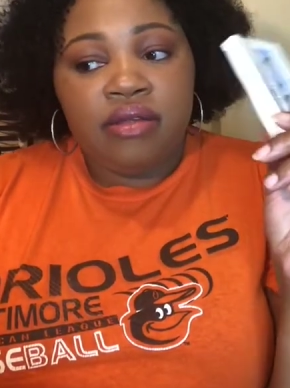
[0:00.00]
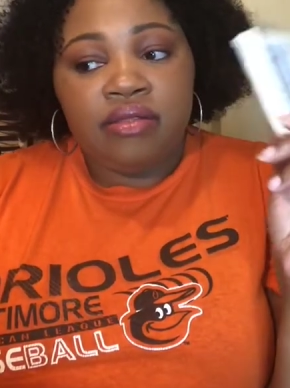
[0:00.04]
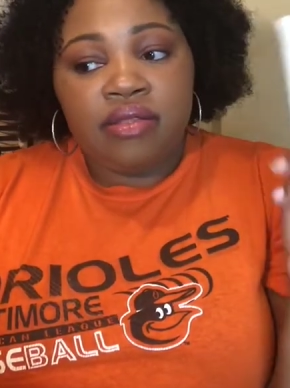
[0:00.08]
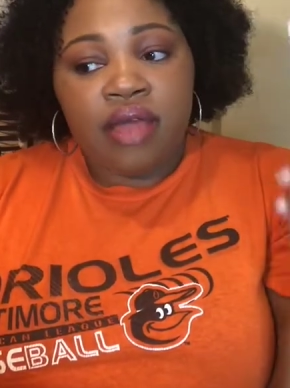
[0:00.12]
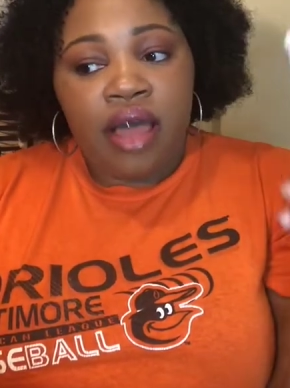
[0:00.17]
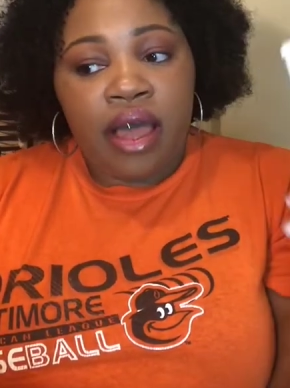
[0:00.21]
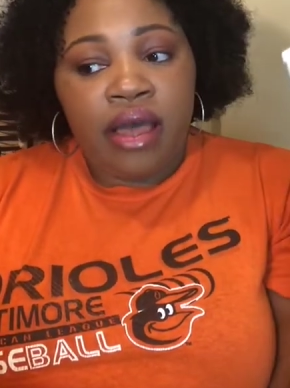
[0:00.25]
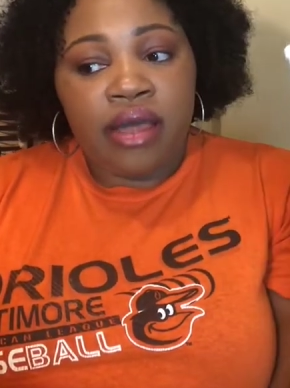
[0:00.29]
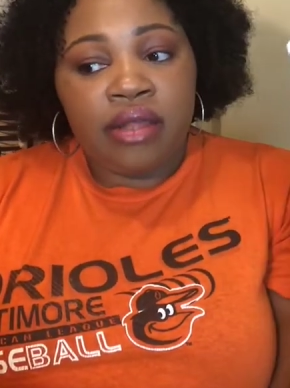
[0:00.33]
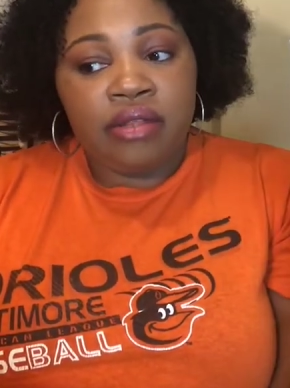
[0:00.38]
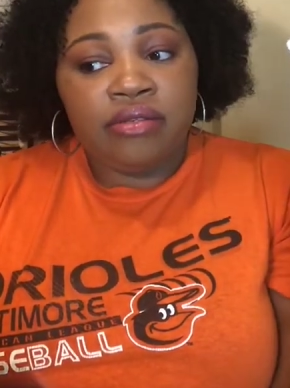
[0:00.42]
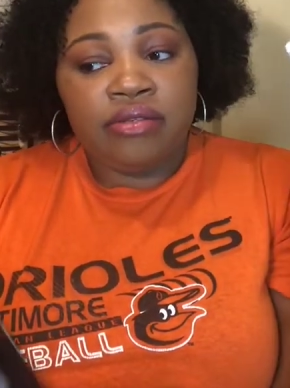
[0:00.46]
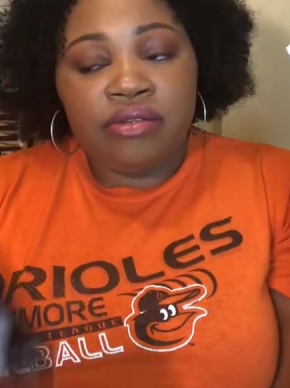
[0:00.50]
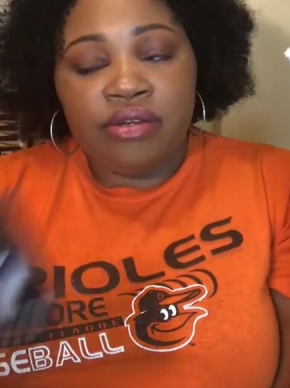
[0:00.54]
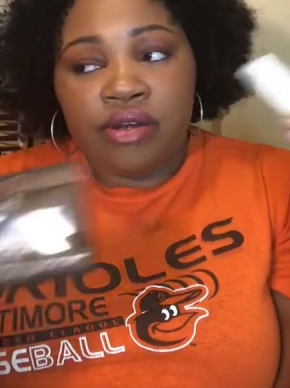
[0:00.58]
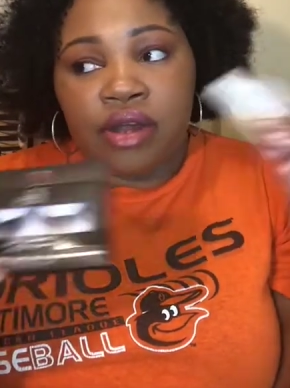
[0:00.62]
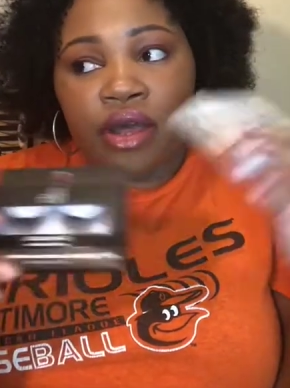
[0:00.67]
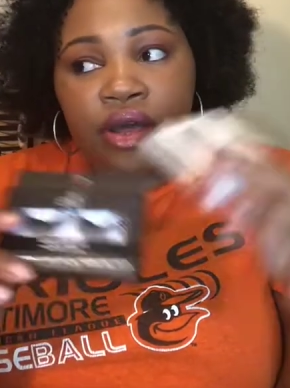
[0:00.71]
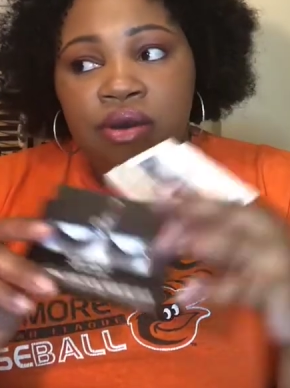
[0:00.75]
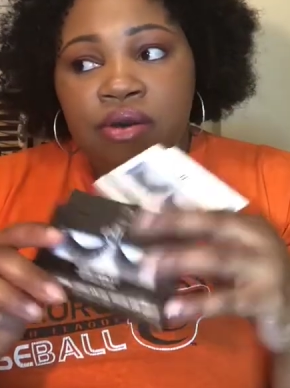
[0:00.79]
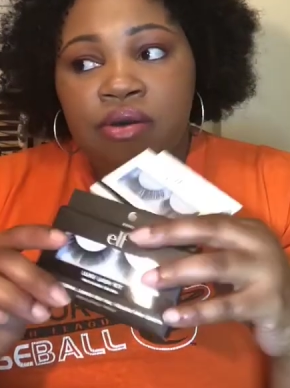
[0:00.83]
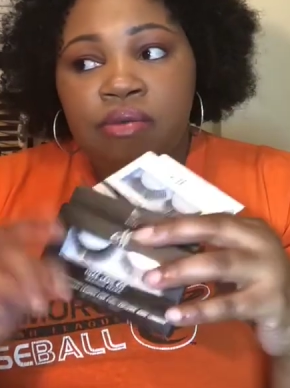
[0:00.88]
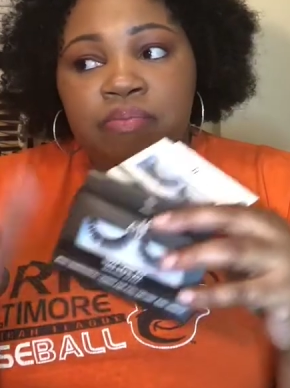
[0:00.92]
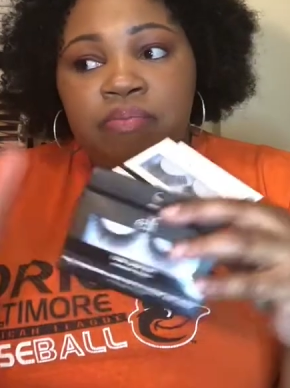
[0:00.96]
that,
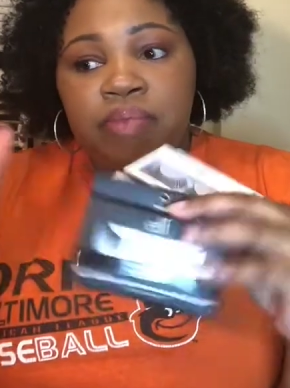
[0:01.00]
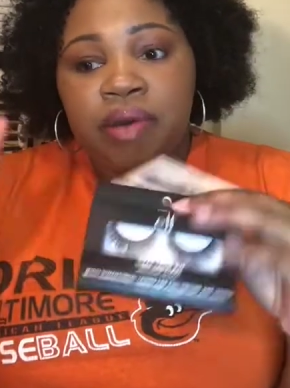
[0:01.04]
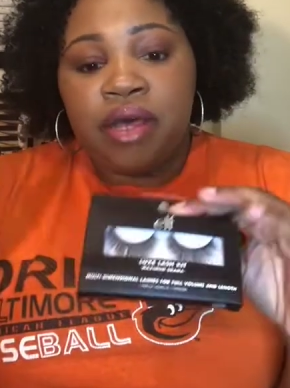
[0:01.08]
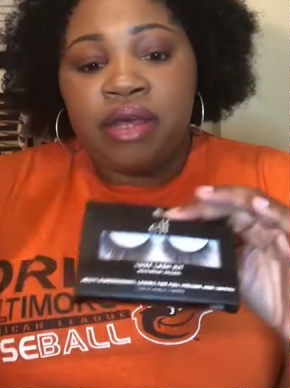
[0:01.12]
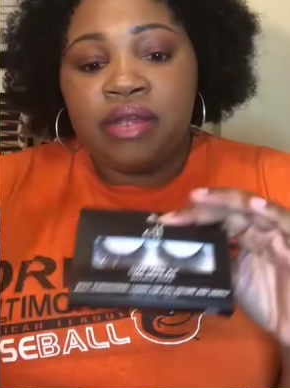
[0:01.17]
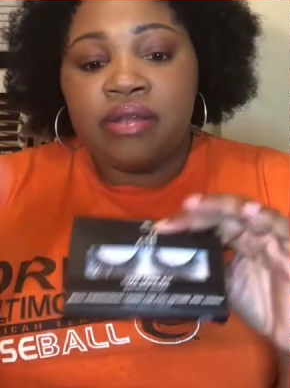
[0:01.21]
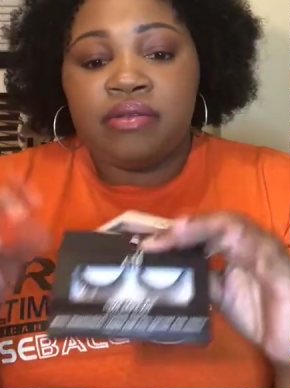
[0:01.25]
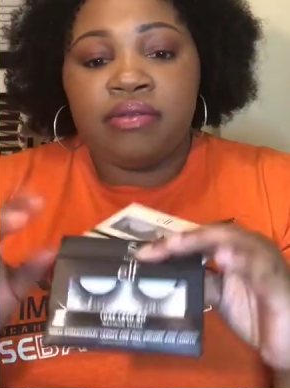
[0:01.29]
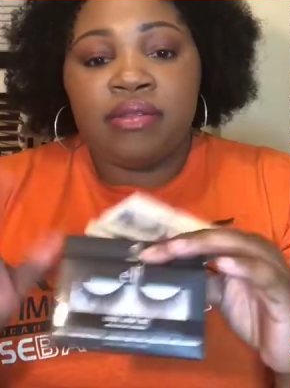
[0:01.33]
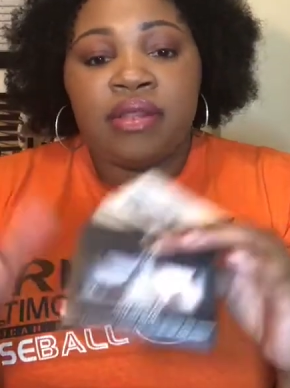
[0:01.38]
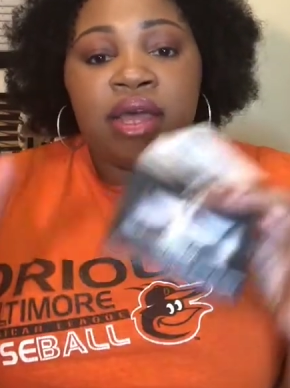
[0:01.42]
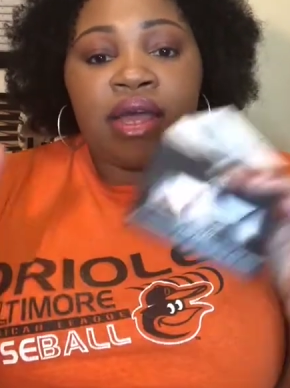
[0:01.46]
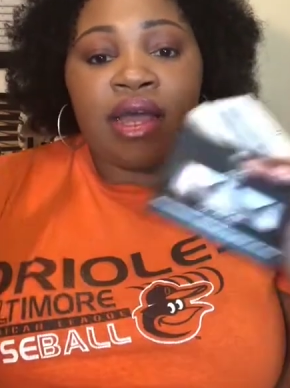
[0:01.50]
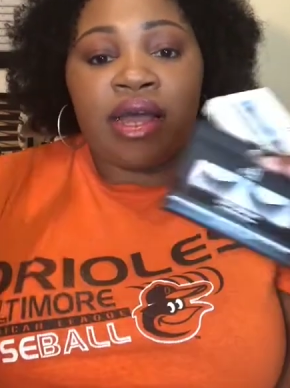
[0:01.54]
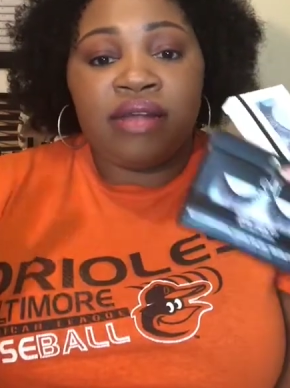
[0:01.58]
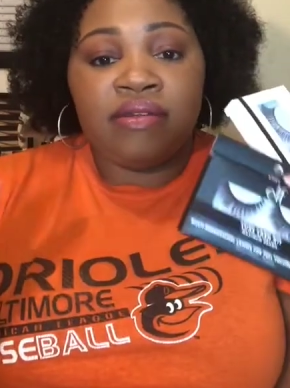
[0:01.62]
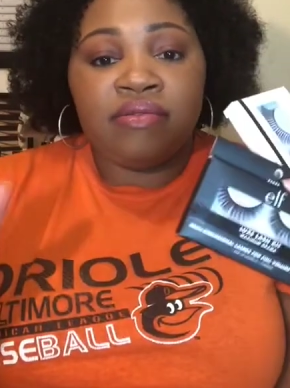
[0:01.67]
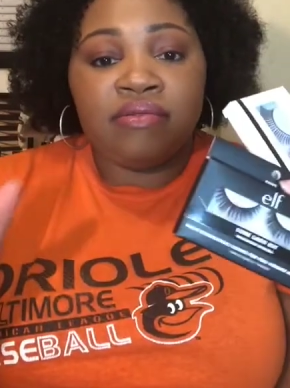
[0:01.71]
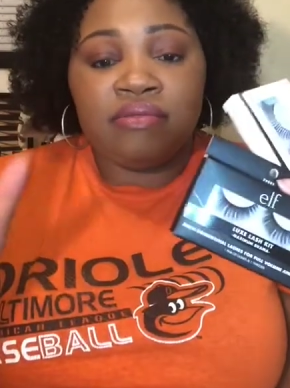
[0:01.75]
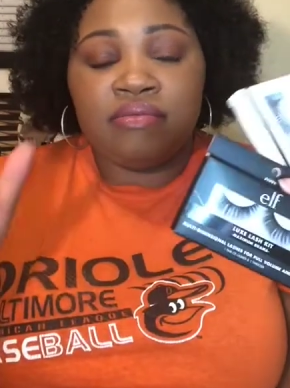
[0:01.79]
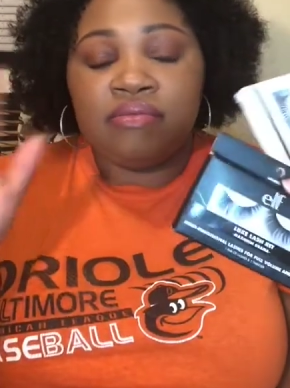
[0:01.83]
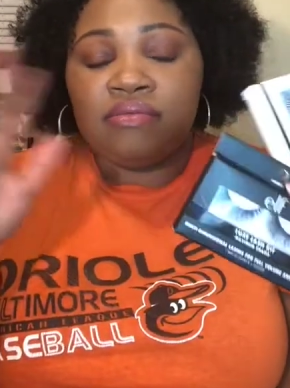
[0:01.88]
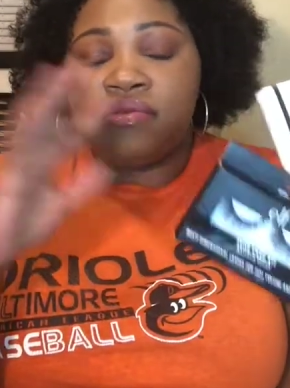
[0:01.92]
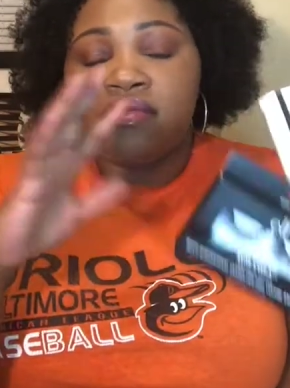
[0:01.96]
but like I
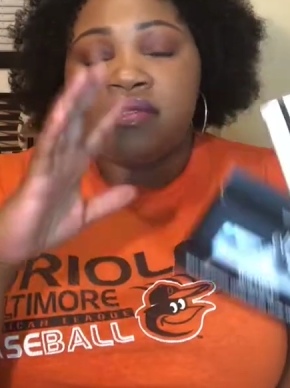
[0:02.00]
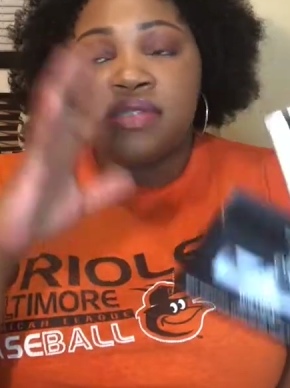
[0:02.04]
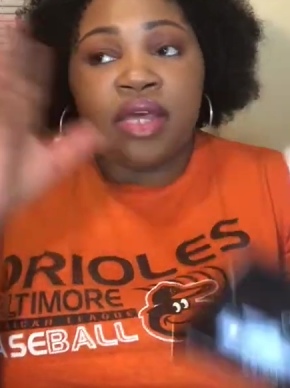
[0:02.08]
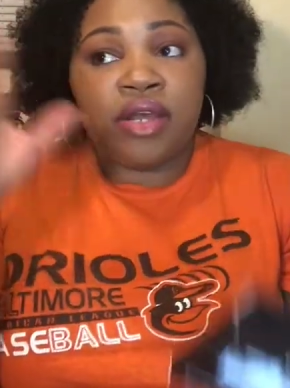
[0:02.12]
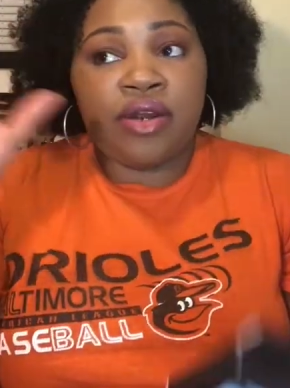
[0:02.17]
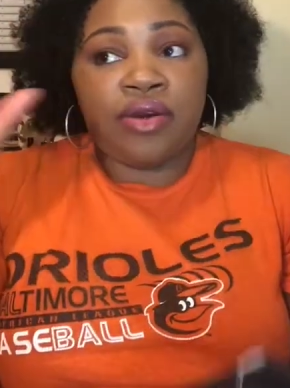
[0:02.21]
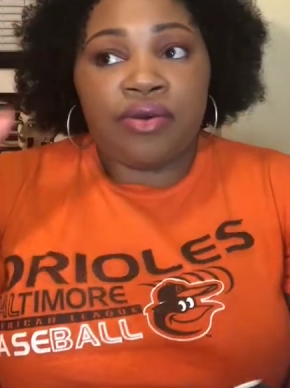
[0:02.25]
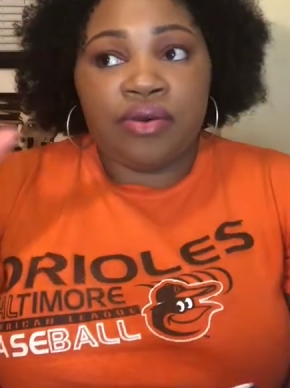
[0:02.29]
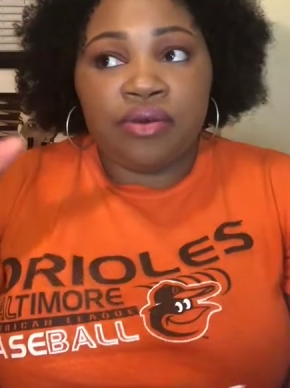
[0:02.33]
said